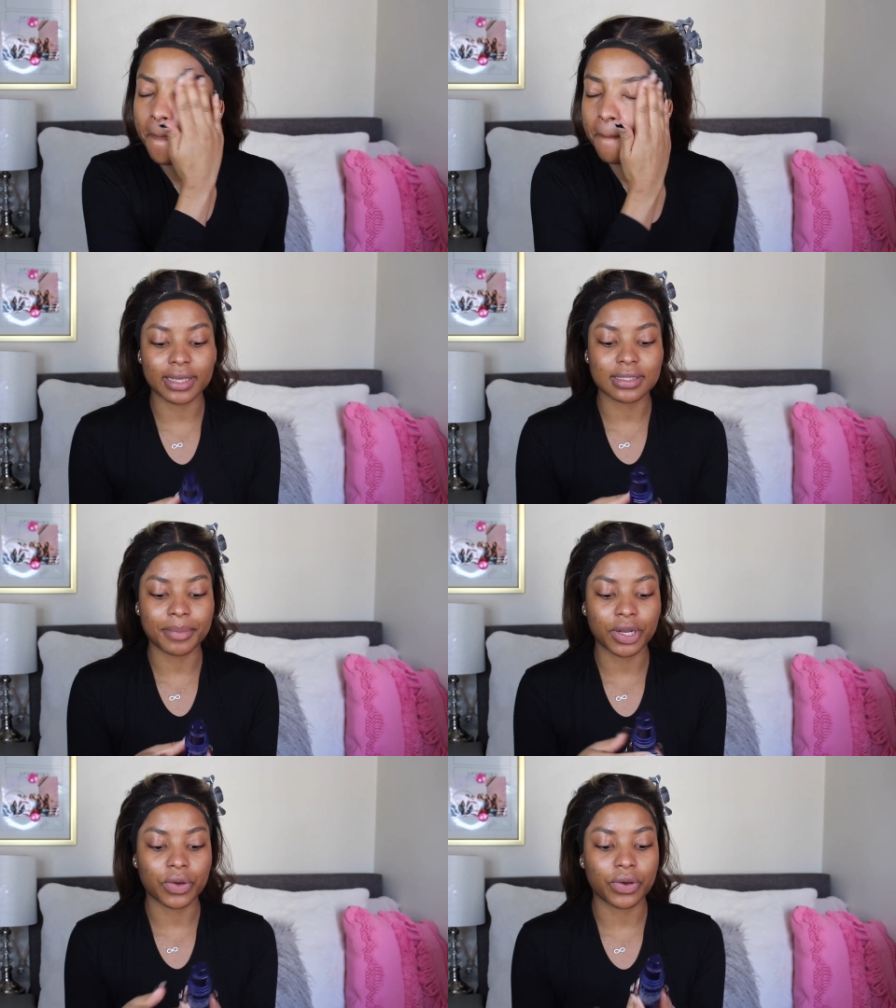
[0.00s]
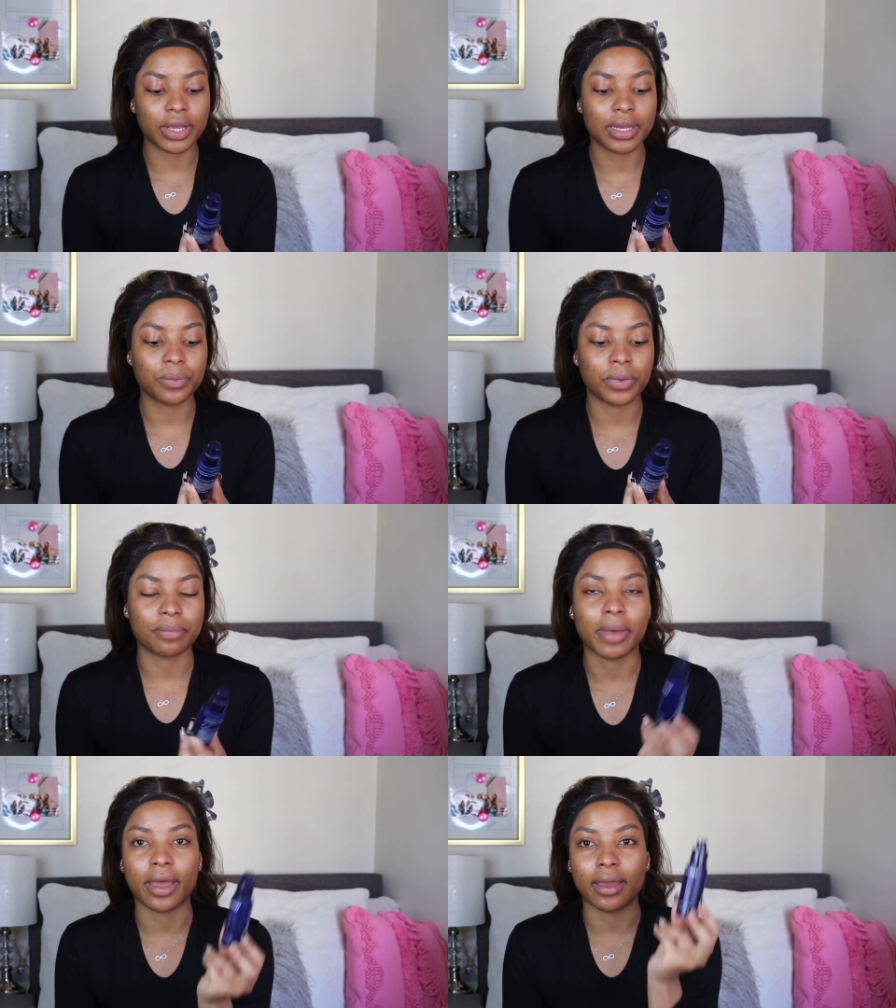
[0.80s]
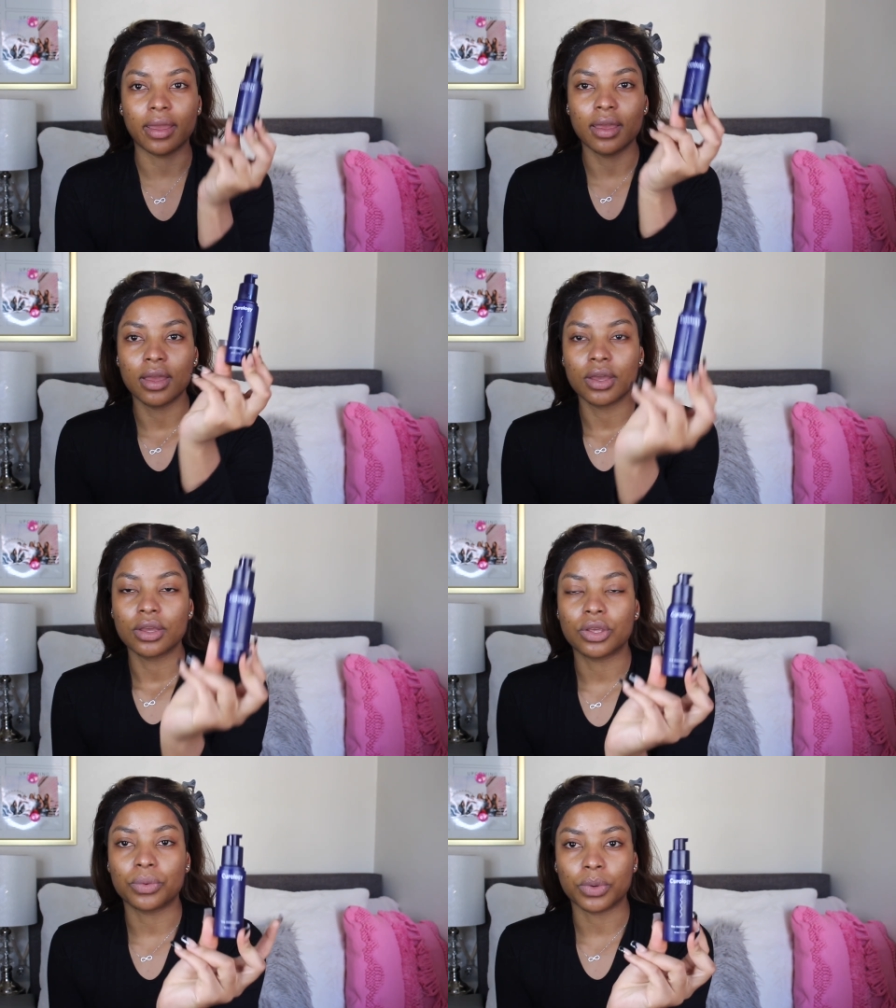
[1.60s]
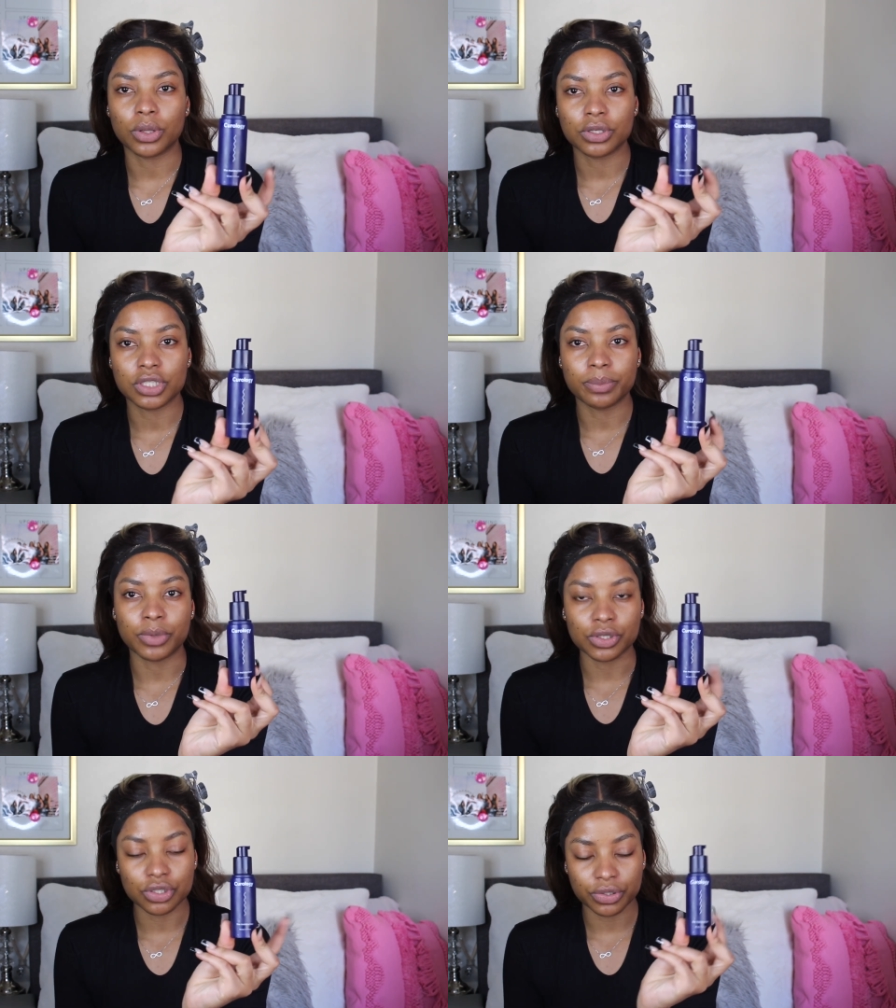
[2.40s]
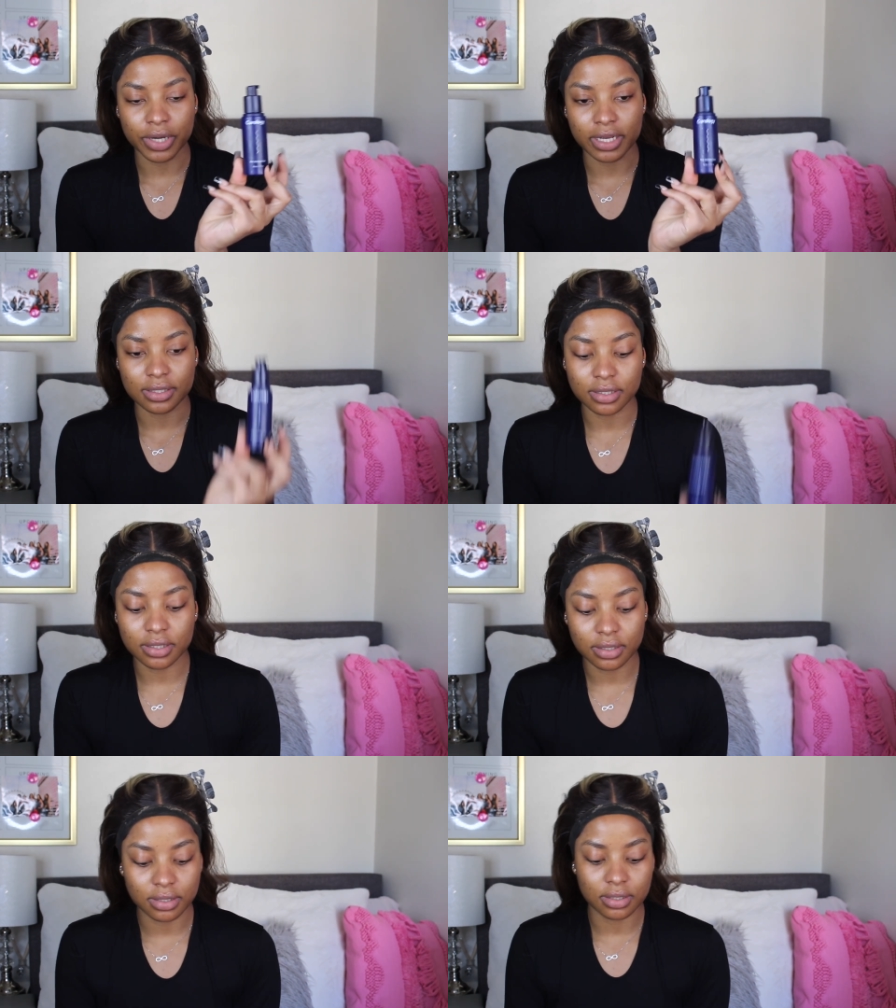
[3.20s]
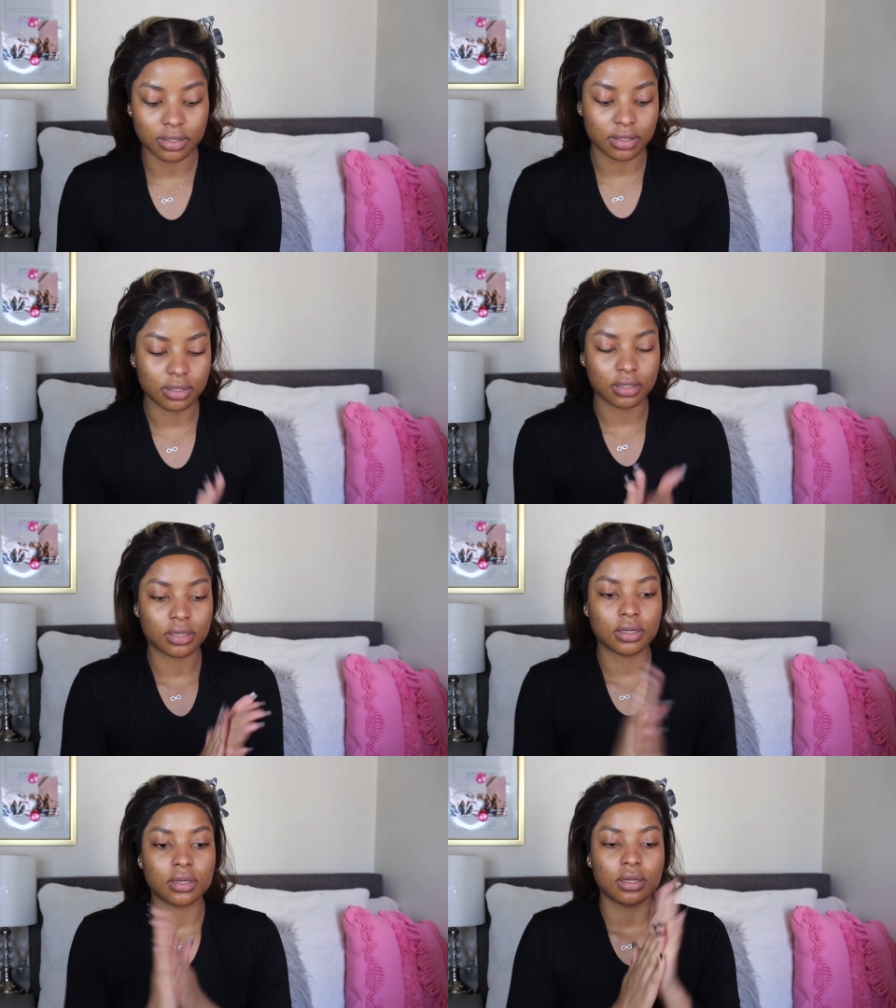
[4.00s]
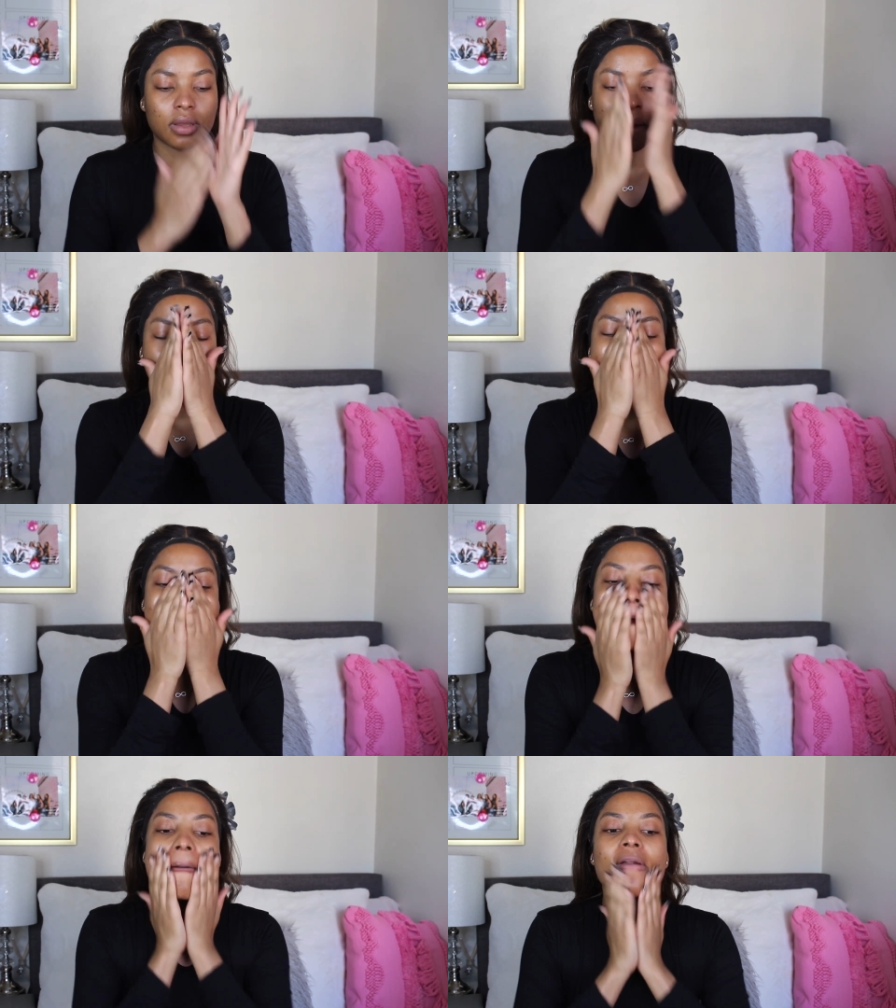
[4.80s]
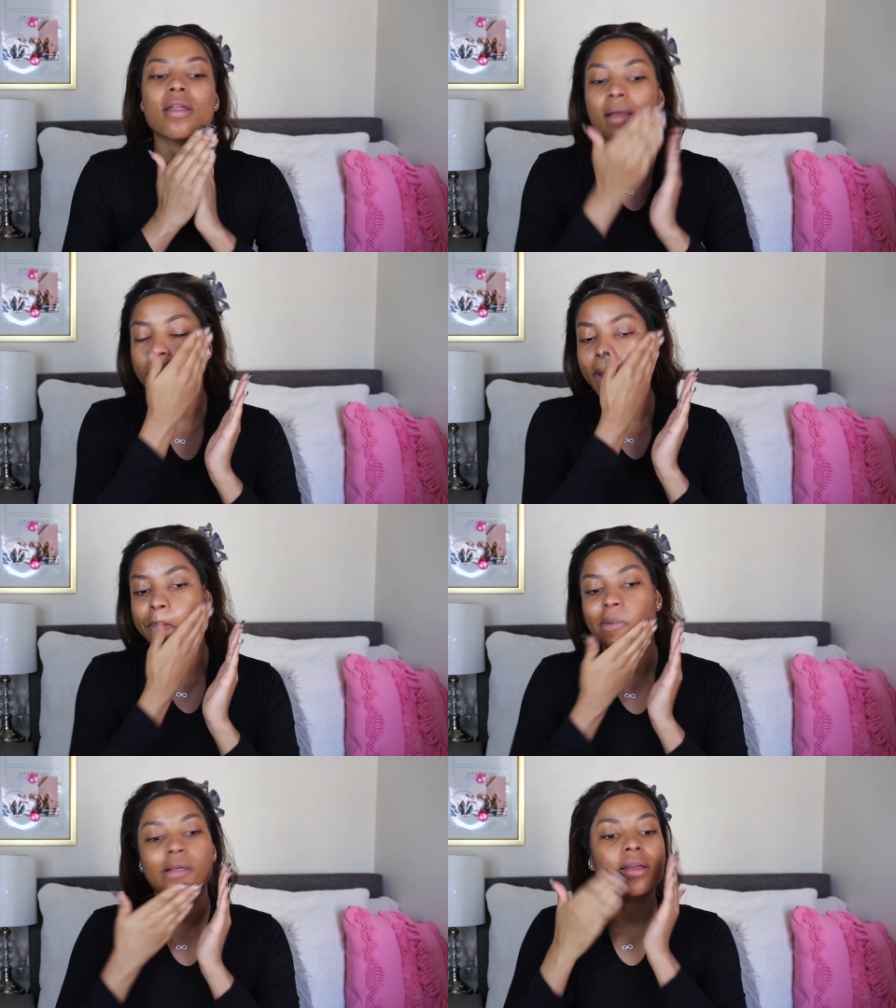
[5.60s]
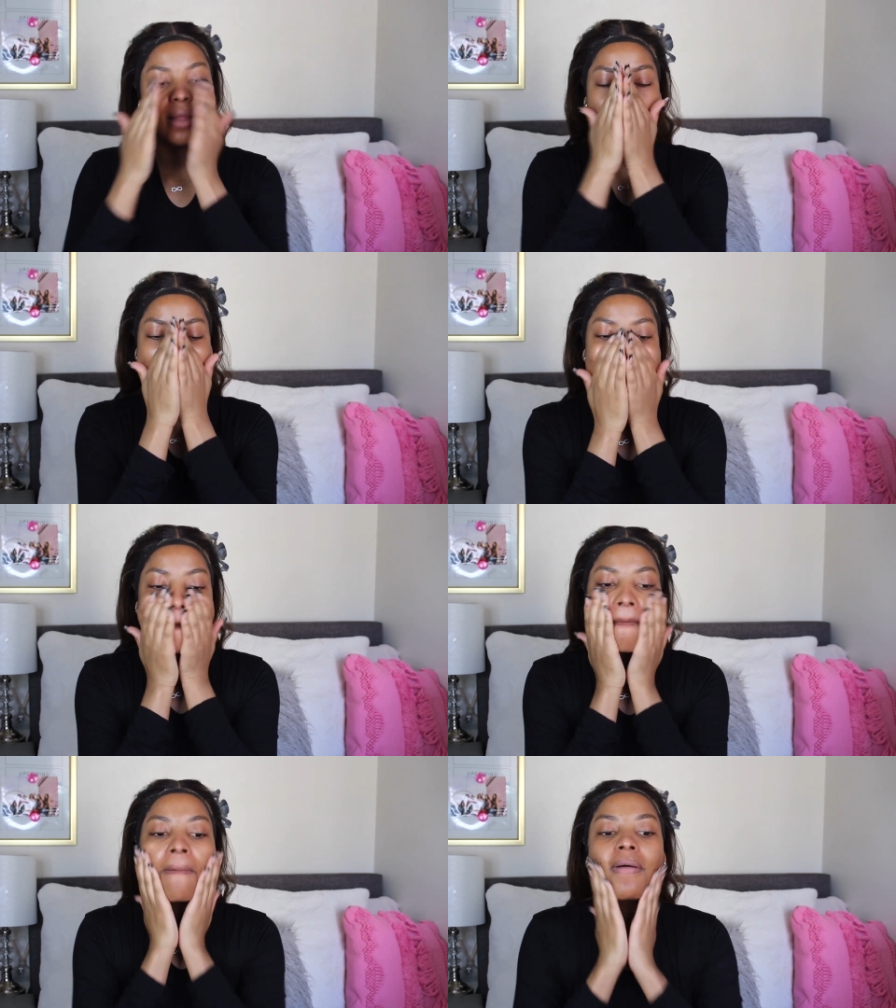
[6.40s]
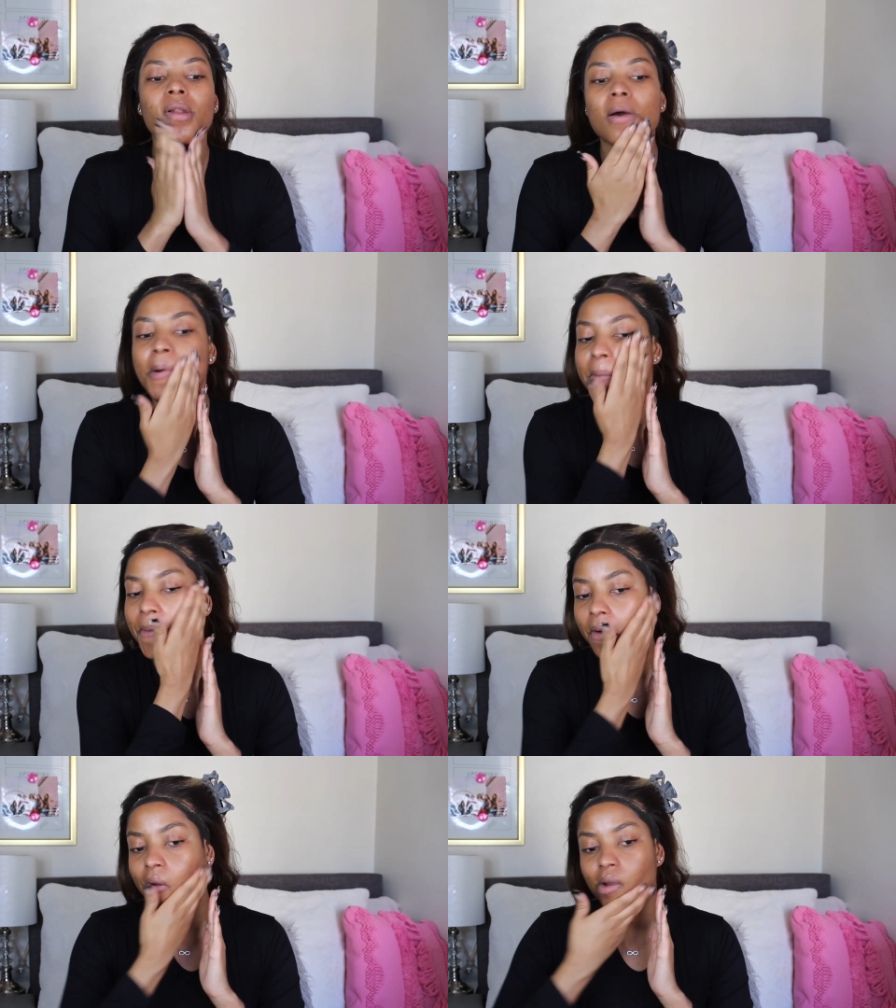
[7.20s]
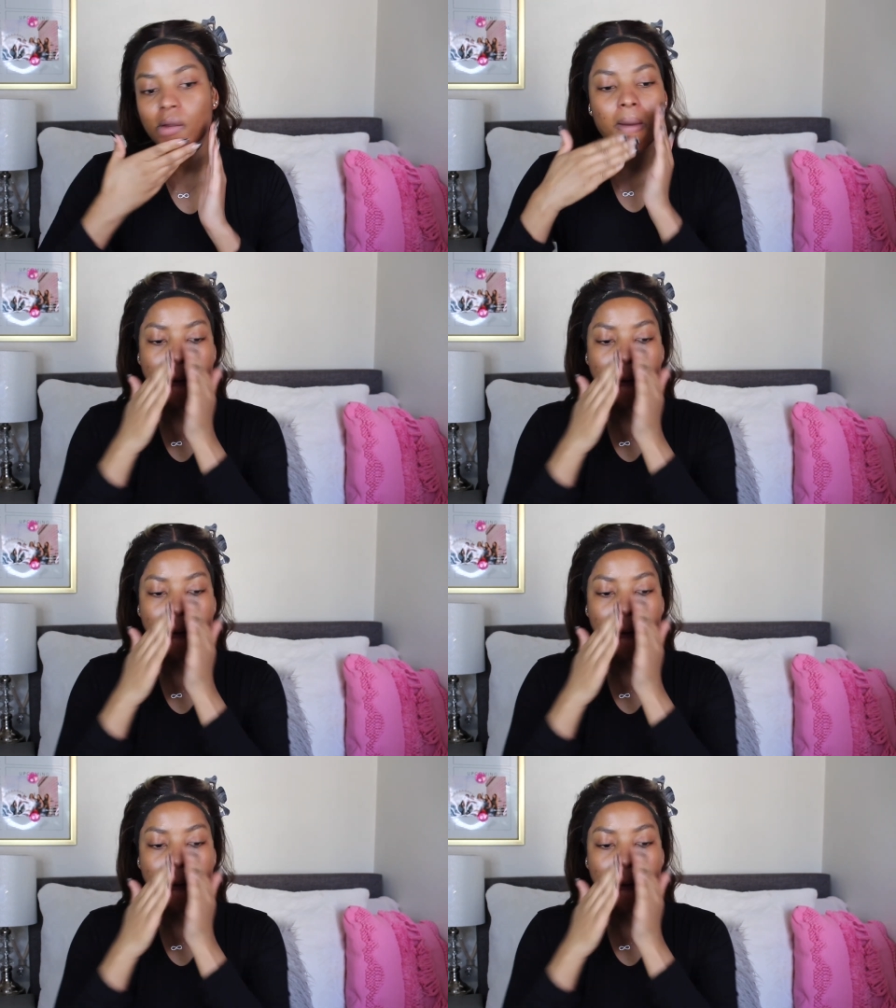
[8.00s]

next I'm gonna go in with my Curology moisturizer and oh, I'm just gonna apply that all over